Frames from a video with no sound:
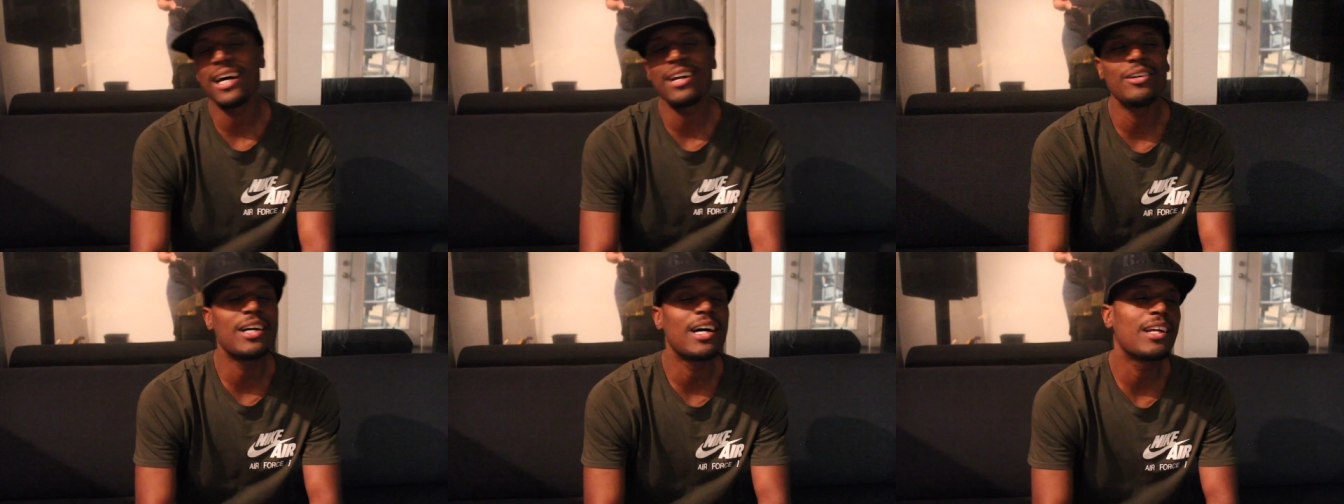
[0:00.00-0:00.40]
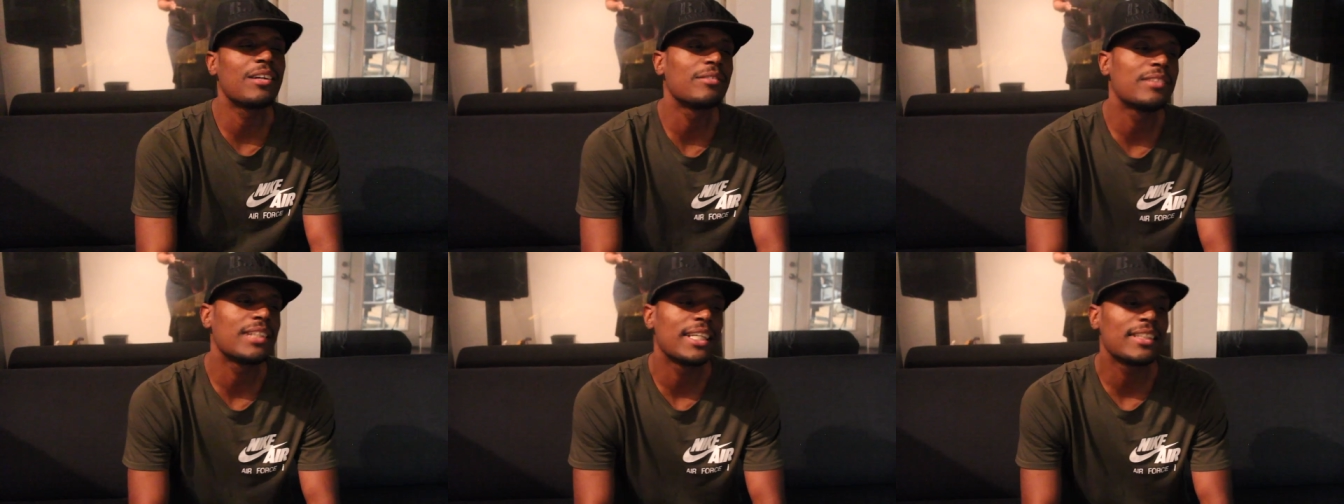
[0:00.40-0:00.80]
I don't, I
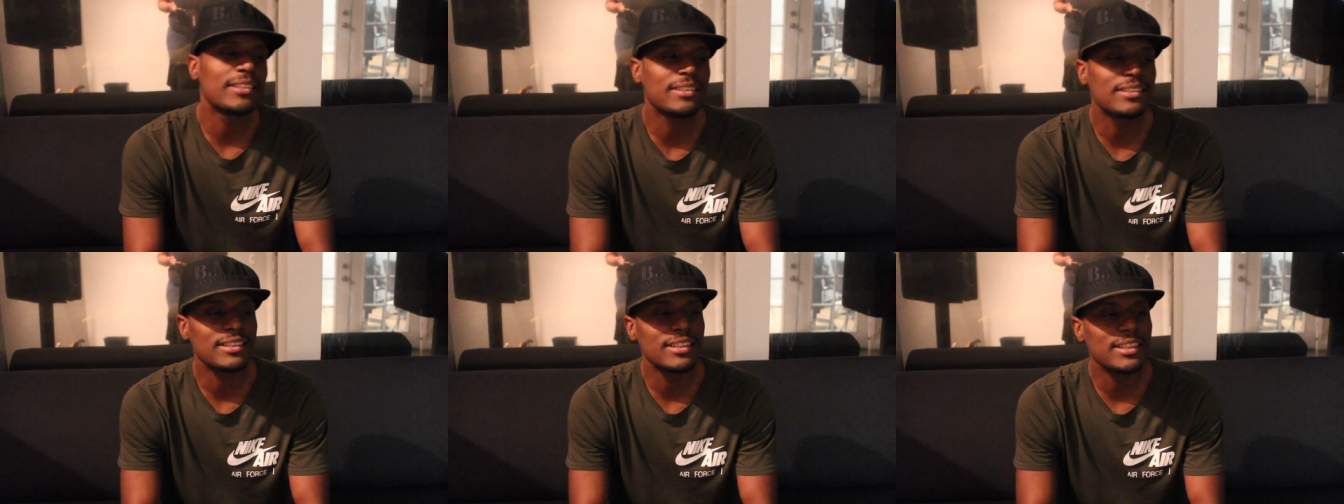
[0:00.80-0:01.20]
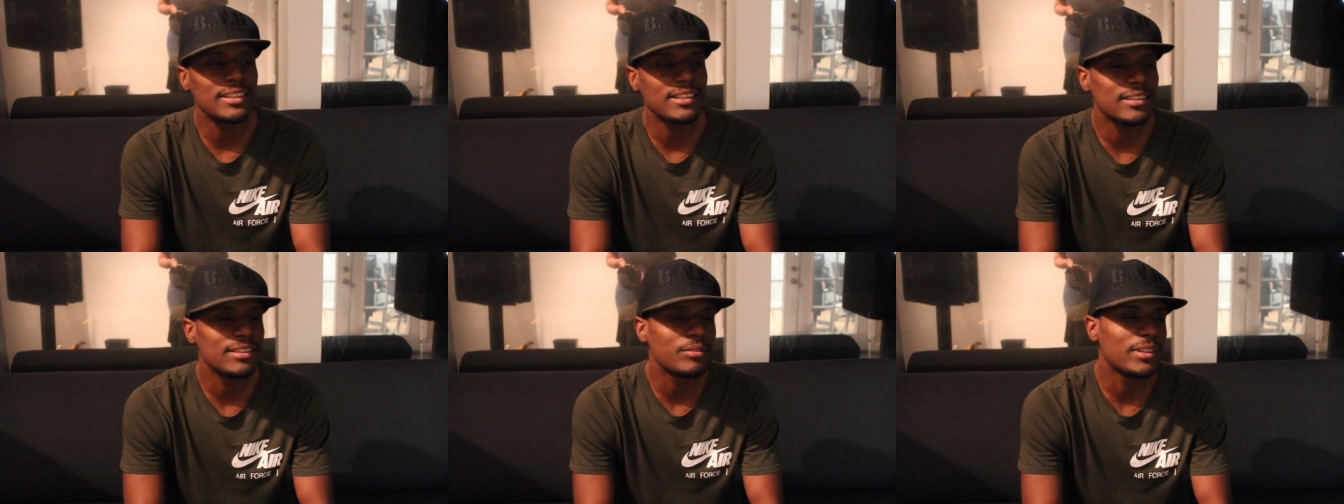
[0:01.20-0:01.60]
don't think the
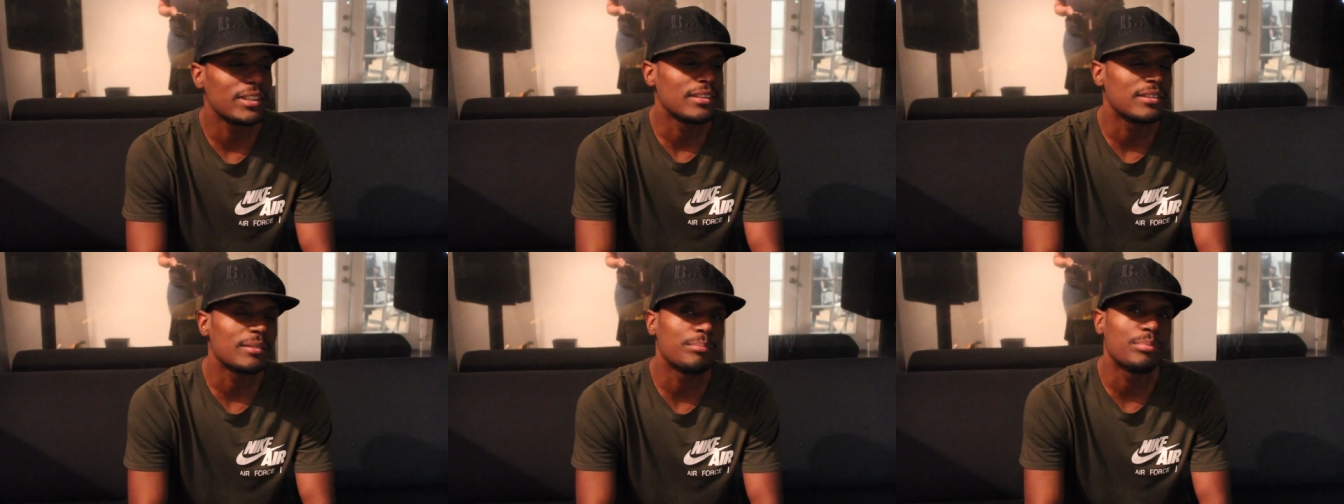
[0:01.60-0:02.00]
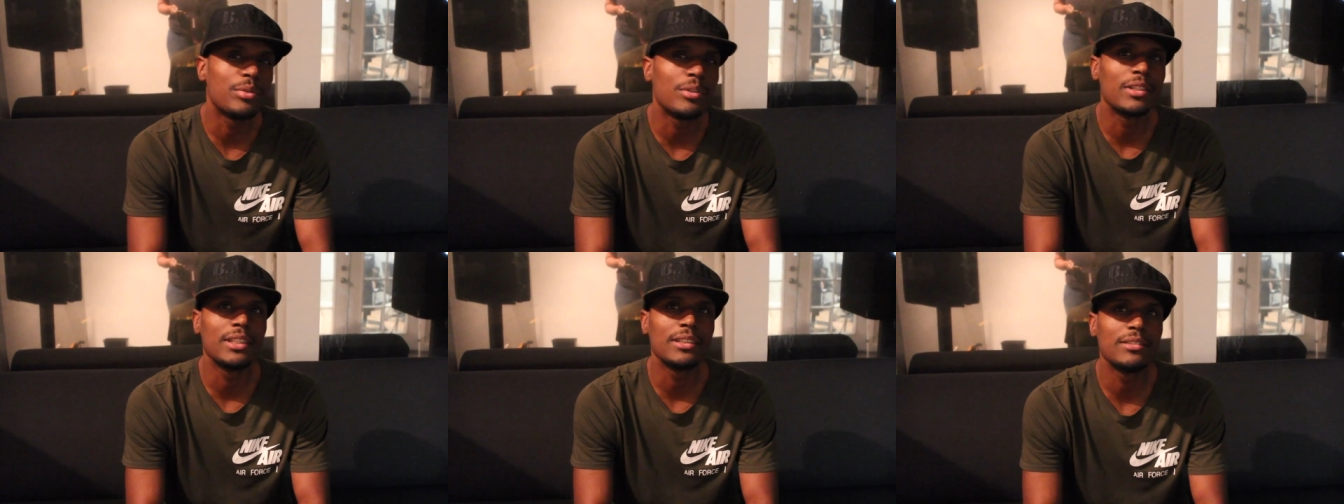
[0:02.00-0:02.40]
city really
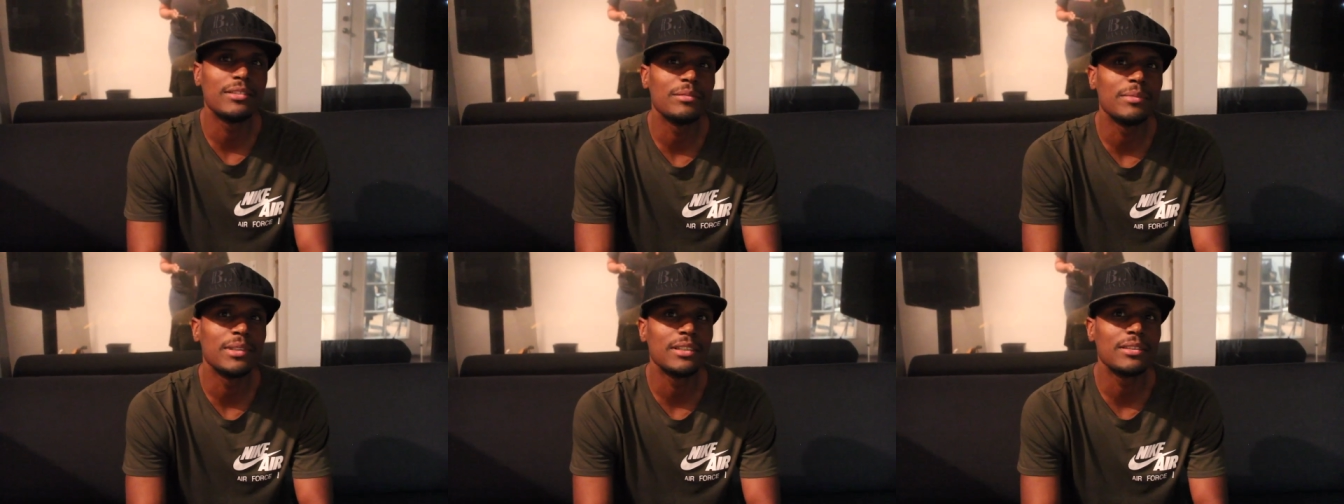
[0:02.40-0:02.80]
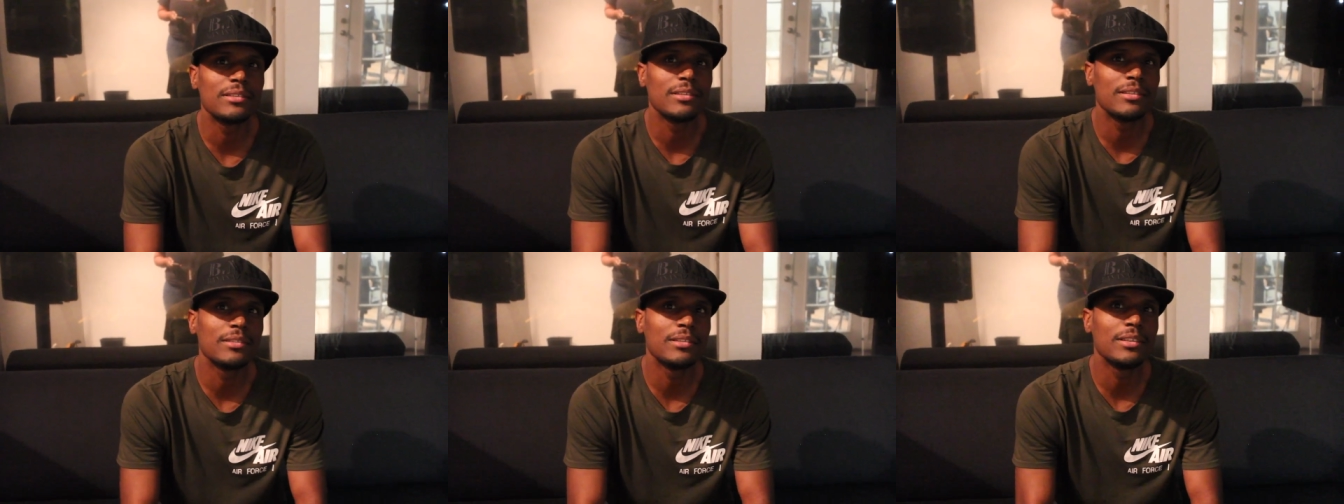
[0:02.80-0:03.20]
supported too
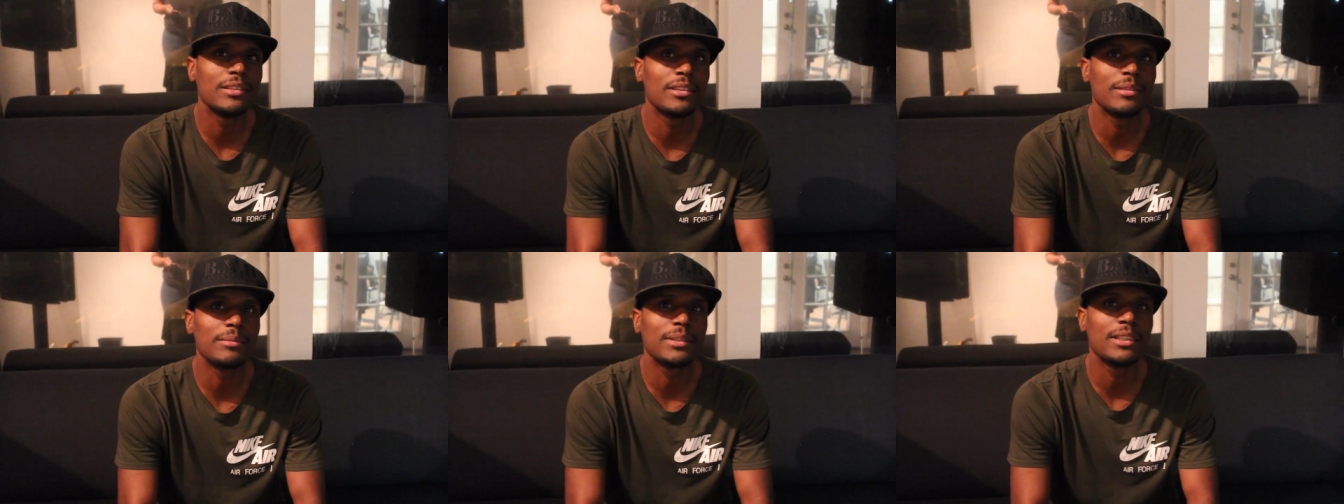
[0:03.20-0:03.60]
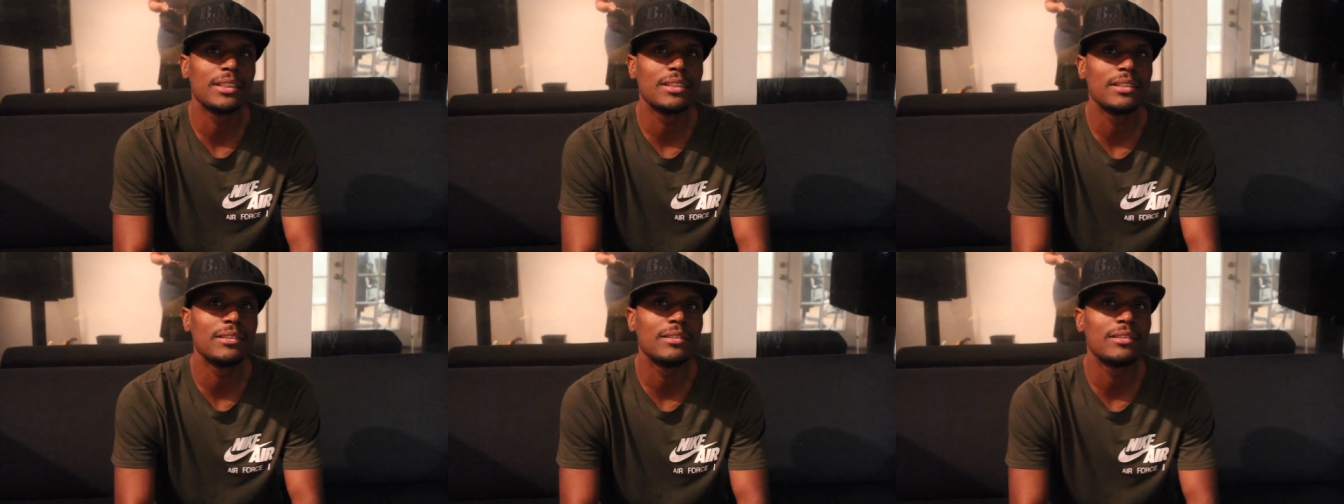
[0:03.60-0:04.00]
much. Yeah. You know what I'm
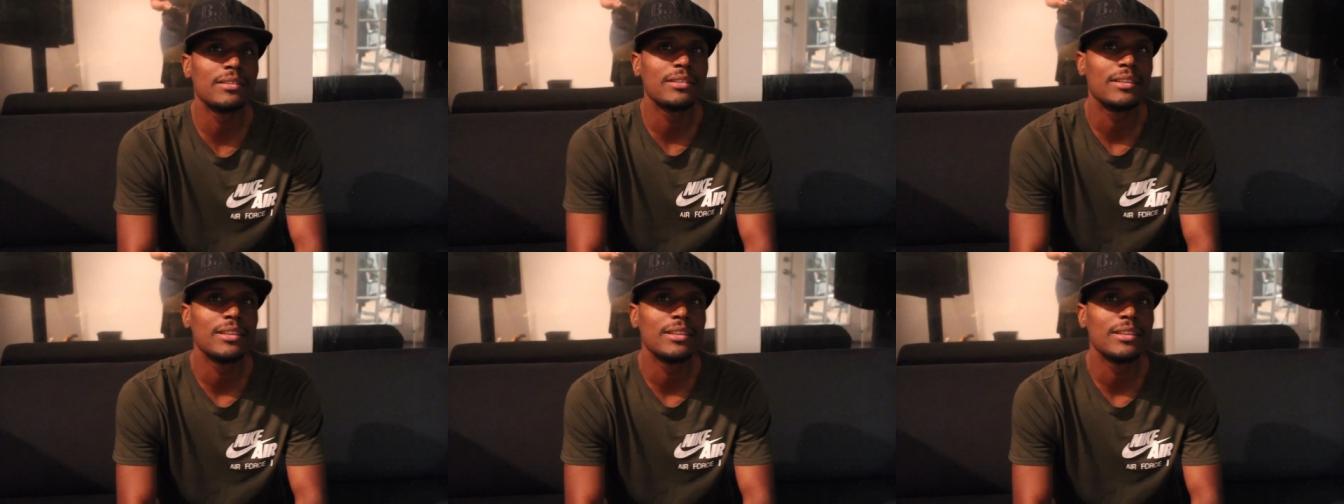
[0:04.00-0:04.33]
saying?